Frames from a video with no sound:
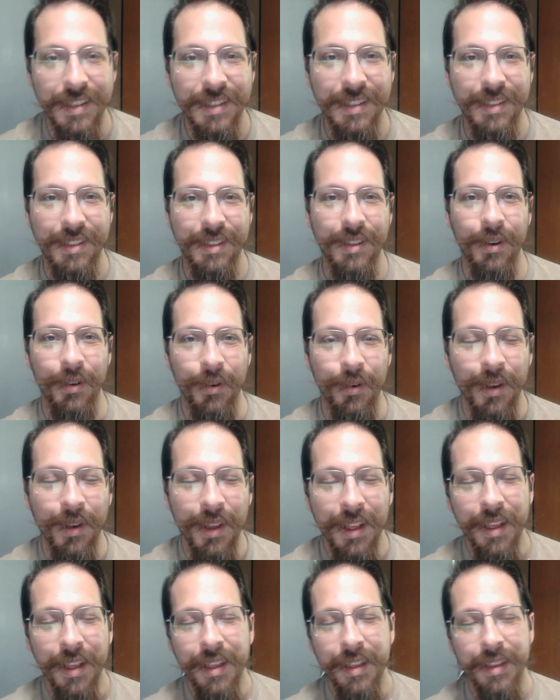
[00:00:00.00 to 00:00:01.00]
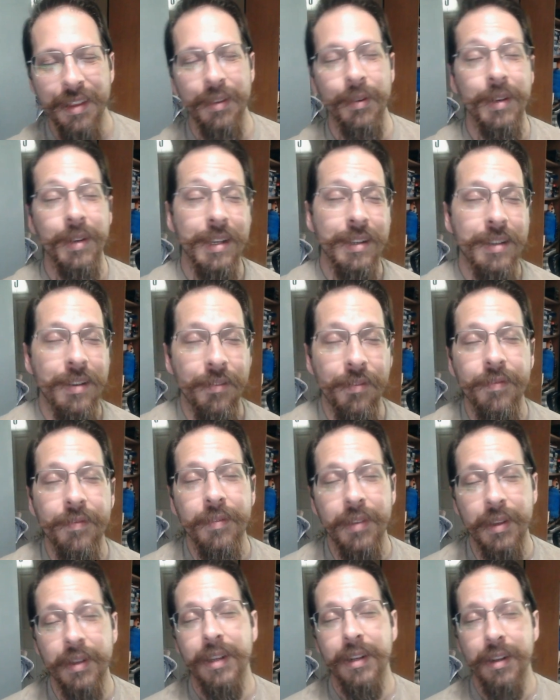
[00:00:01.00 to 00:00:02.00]
So you need to
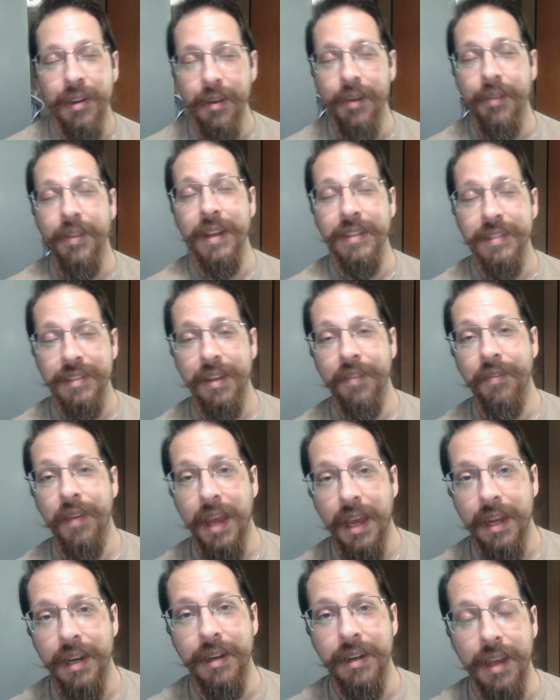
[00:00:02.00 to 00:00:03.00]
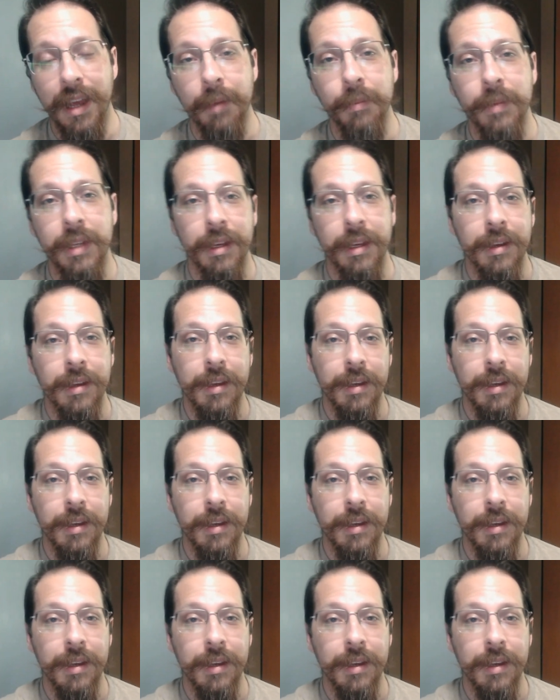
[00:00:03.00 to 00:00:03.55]
you need to know that stuff ahead of time to,